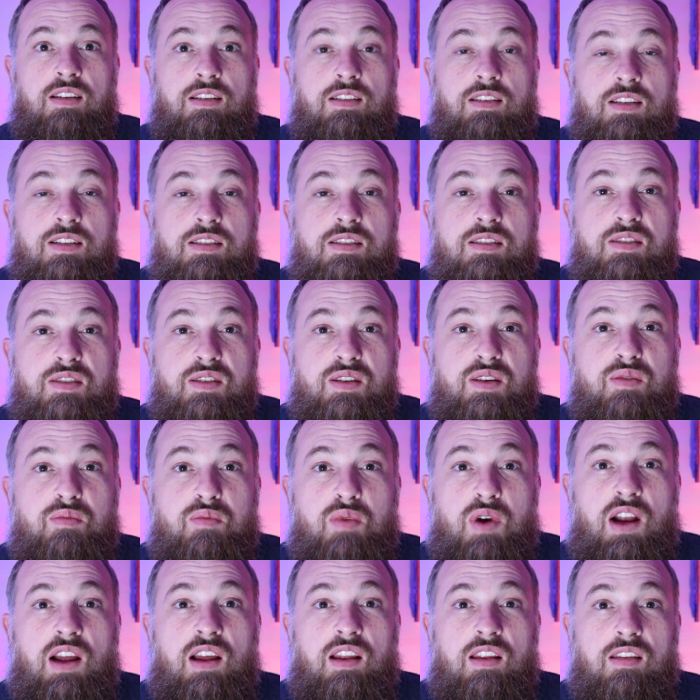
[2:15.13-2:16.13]
listen to your
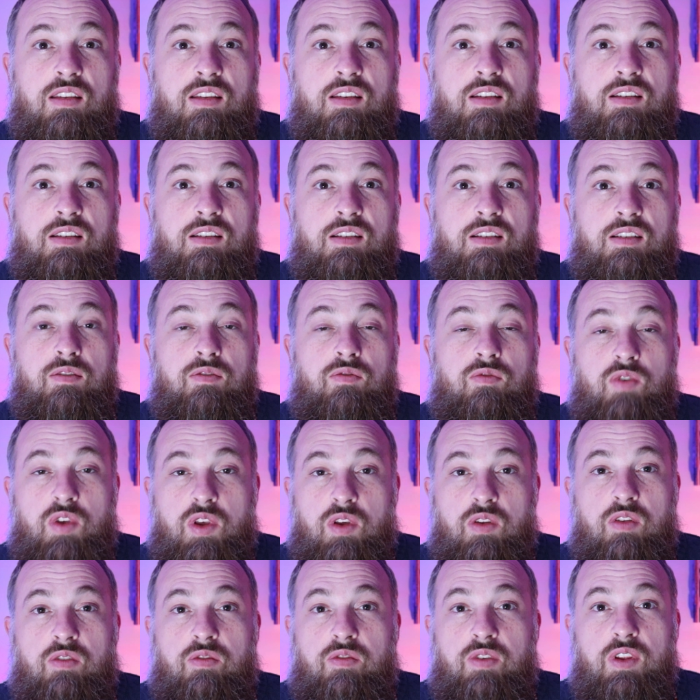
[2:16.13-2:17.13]
breath,
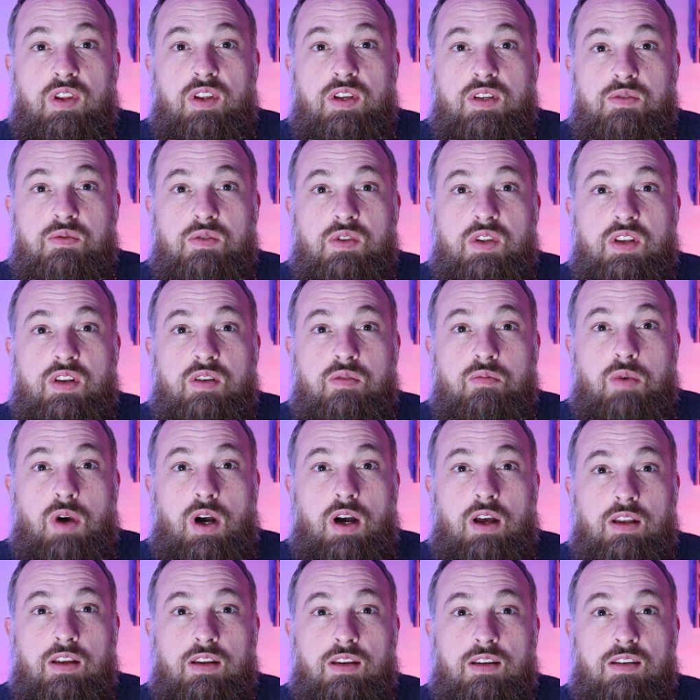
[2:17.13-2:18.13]
feel the feelings within your
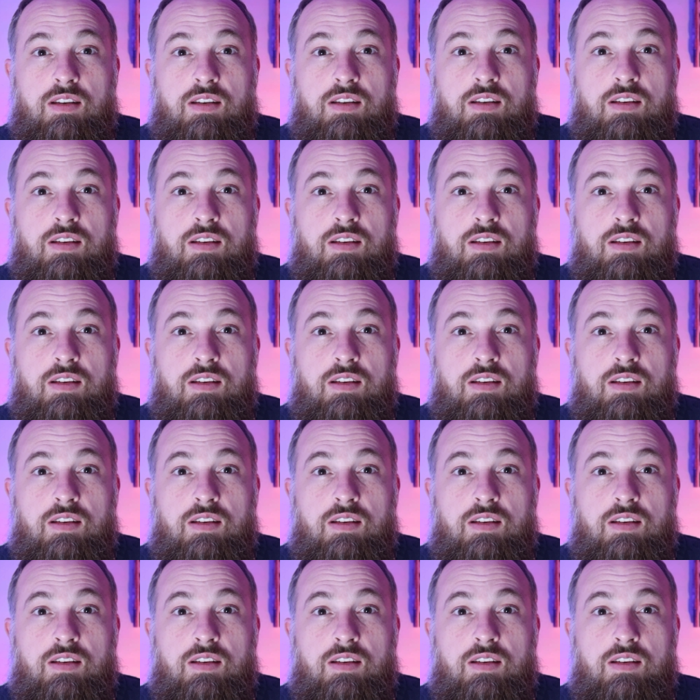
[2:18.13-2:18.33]
body,